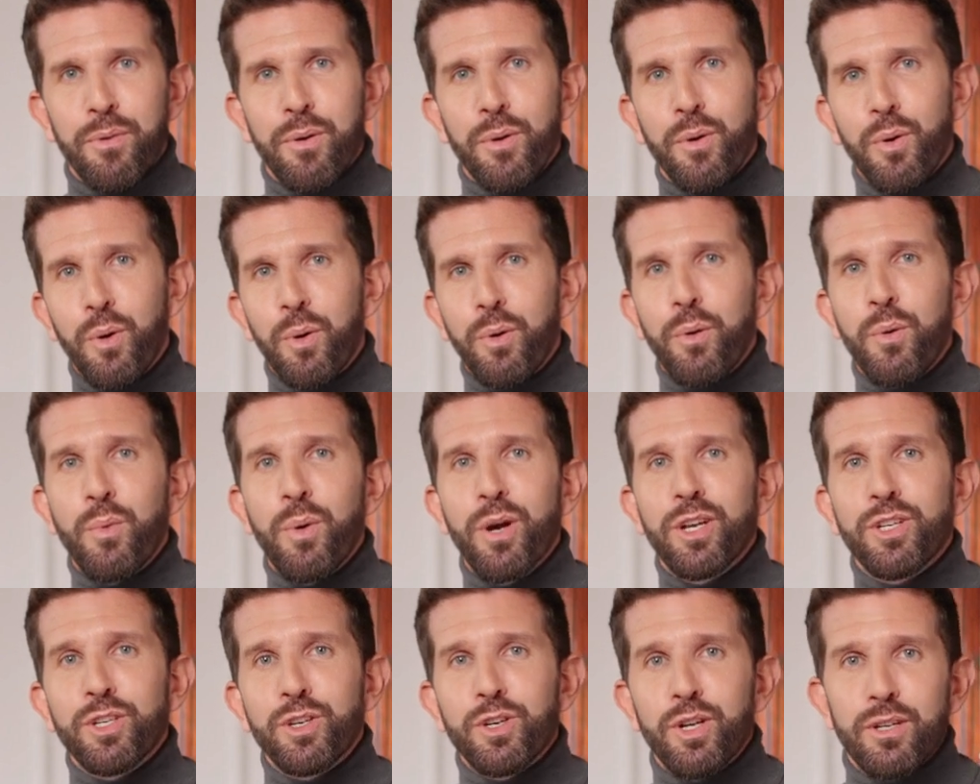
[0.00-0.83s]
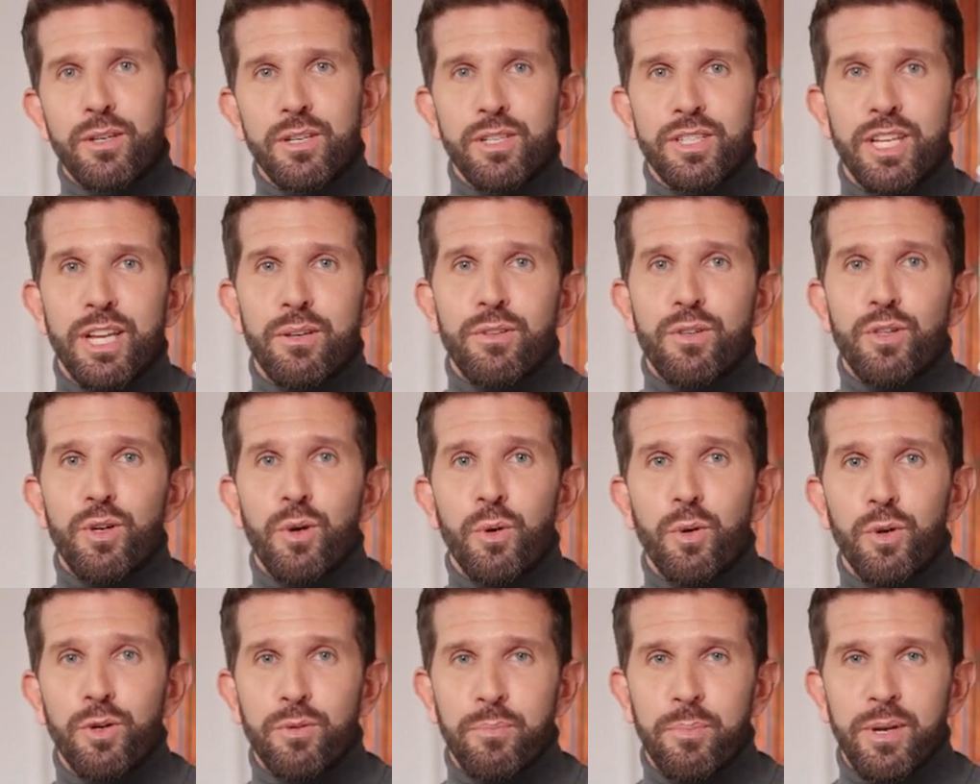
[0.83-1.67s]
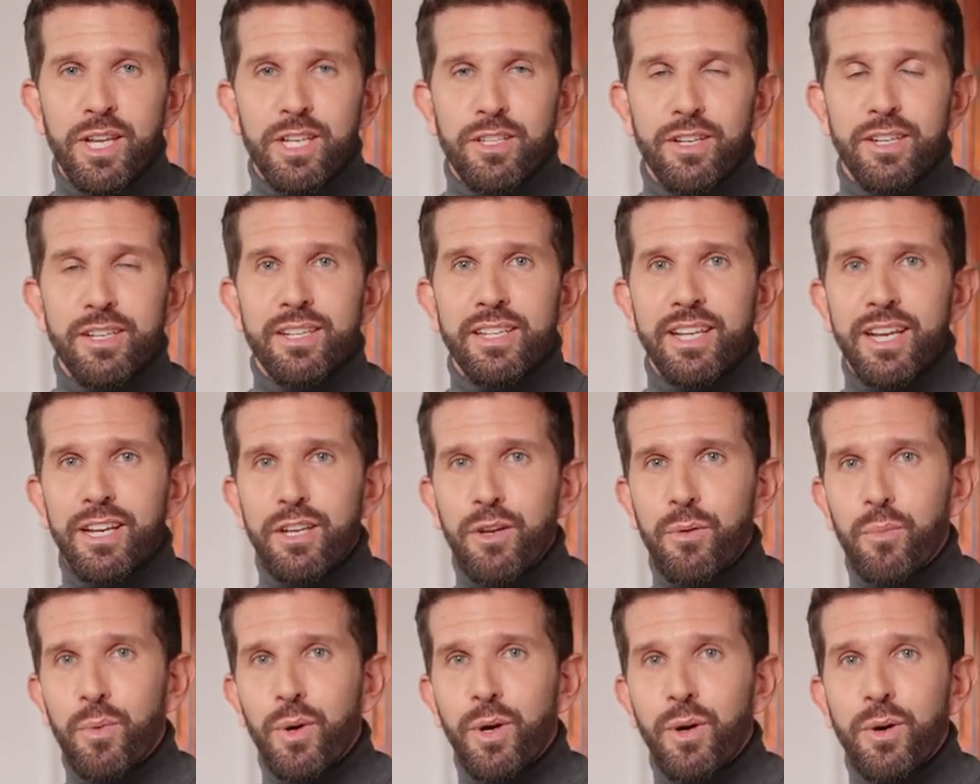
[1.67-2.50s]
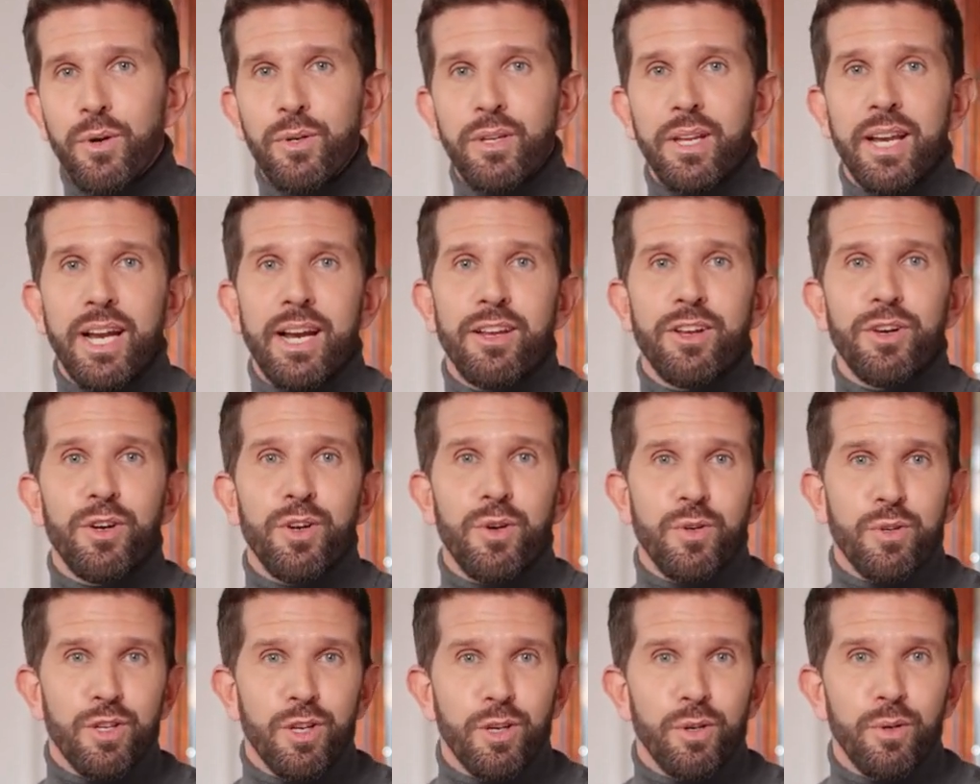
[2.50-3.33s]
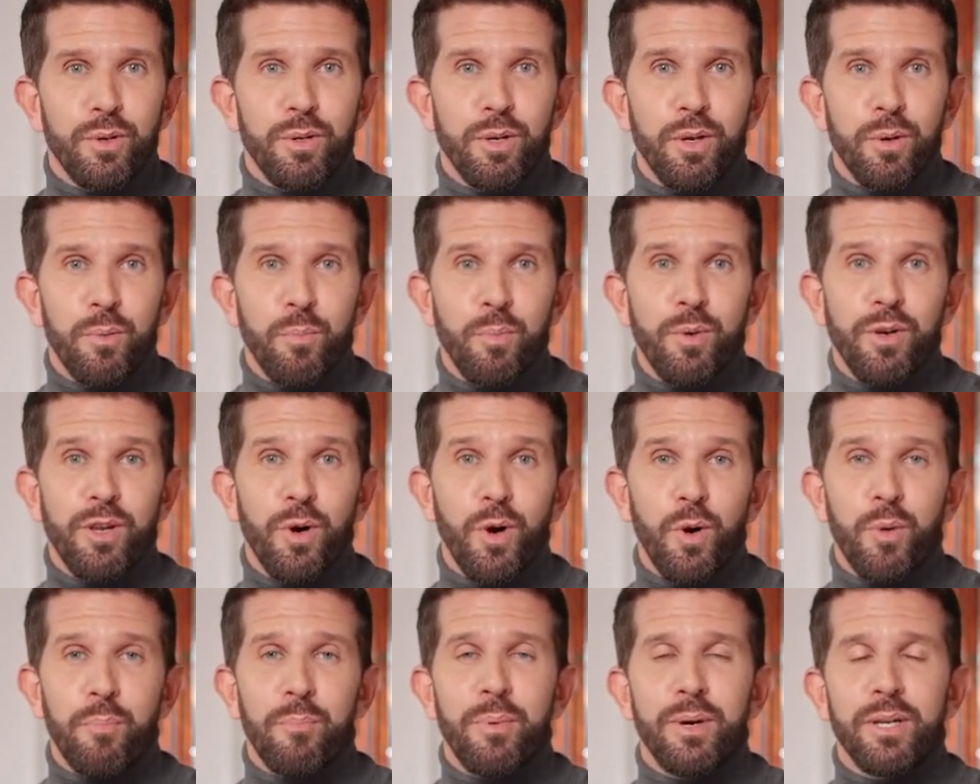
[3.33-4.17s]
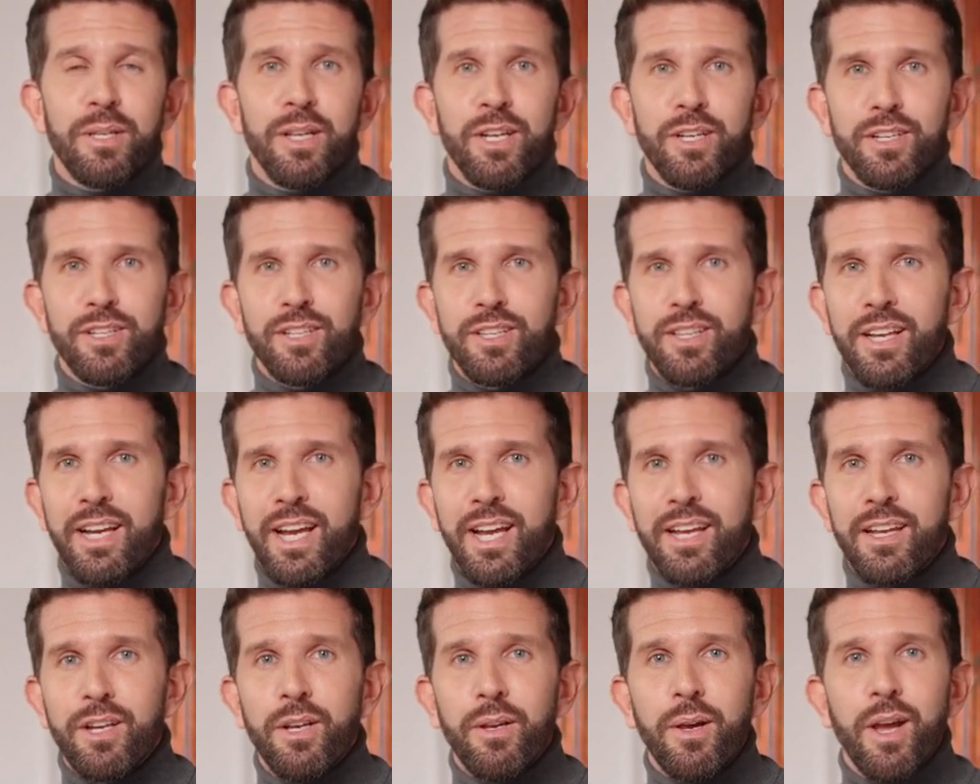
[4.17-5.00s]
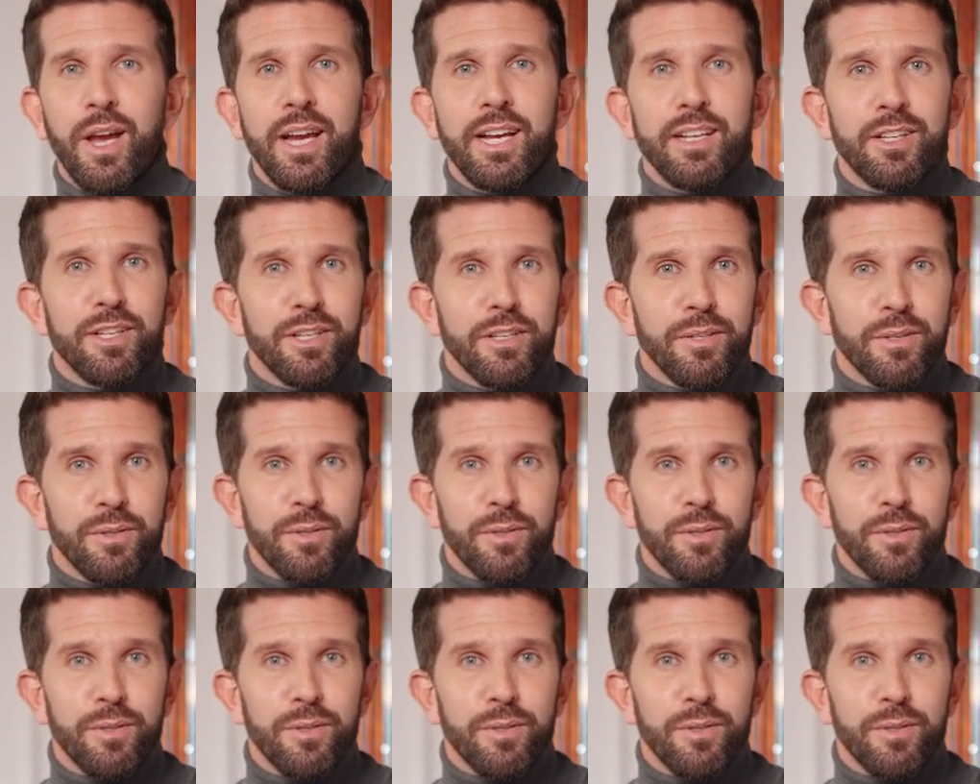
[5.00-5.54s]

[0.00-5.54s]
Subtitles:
Your questions have taught me to see the world as you do, with openness and delight.